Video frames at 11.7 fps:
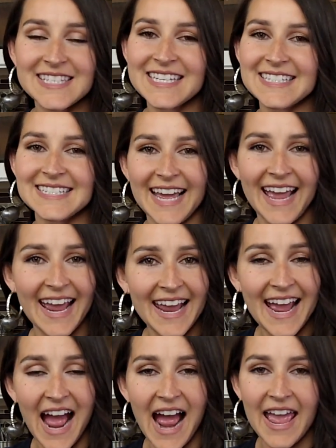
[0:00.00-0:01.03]

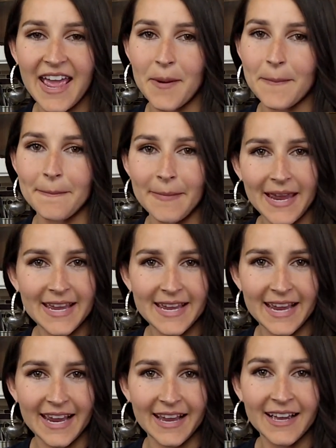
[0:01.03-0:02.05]
Today I am
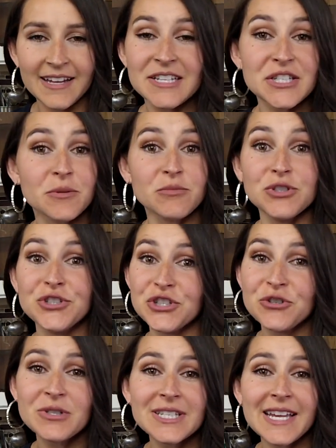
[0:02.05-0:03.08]
making some
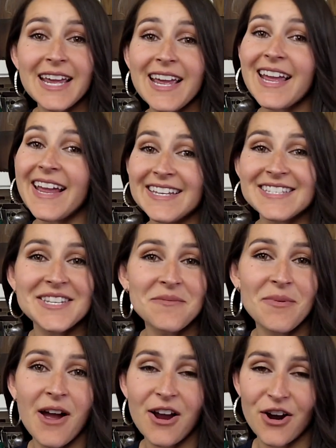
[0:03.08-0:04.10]
juicy Instant
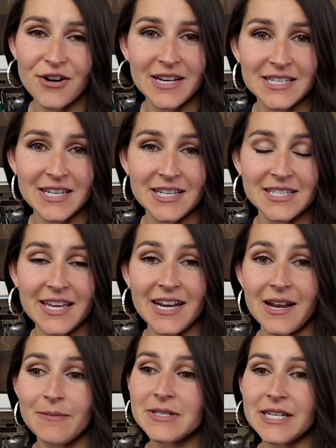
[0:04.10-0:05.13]
Pot carnitas, and
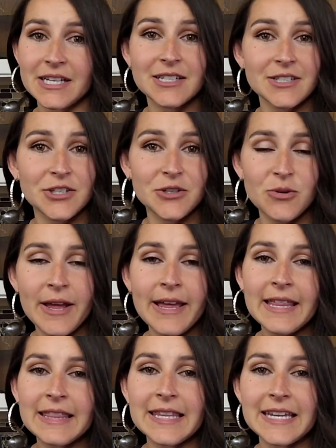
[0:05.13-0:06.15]
I'm telling you,
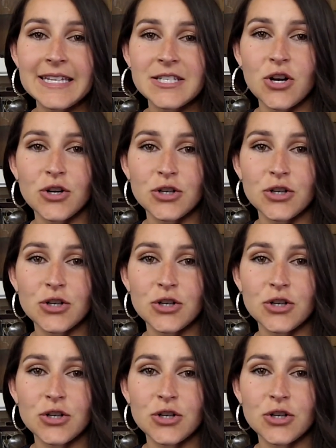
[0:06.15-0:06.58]
these are